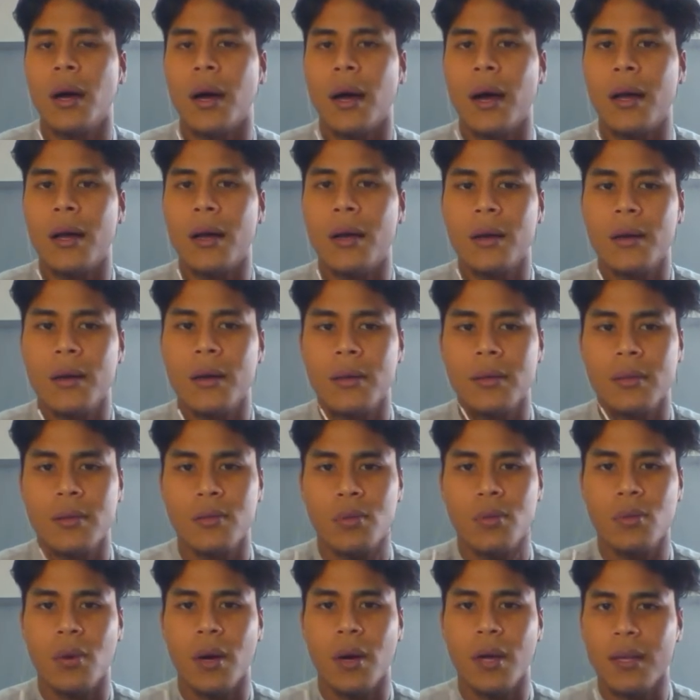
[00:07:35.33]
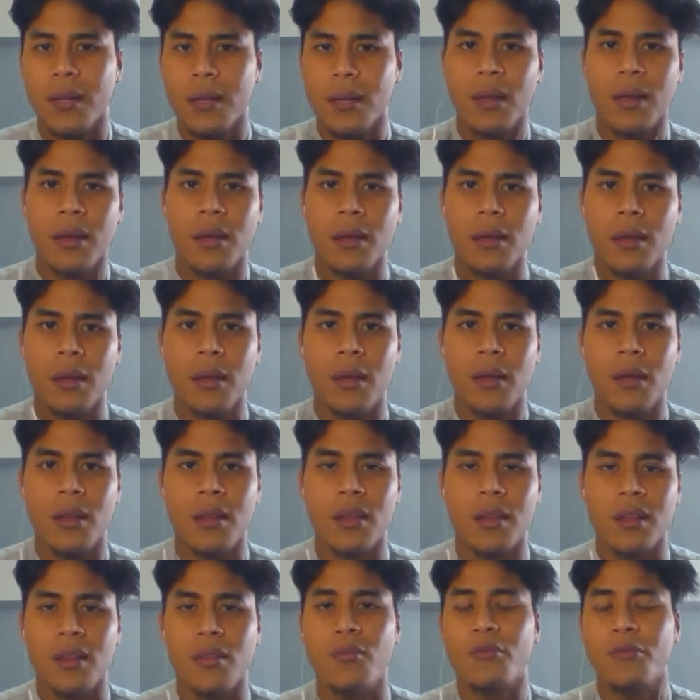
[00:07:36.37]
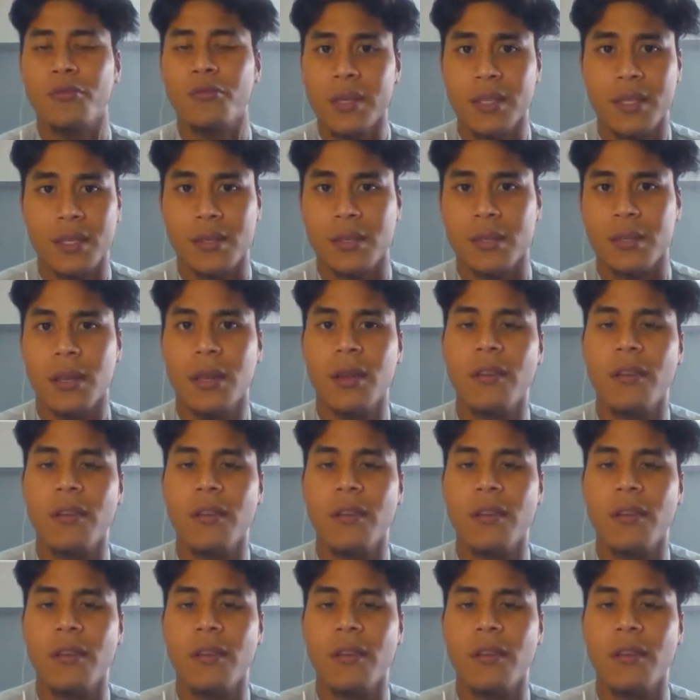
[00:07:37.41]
underline the risks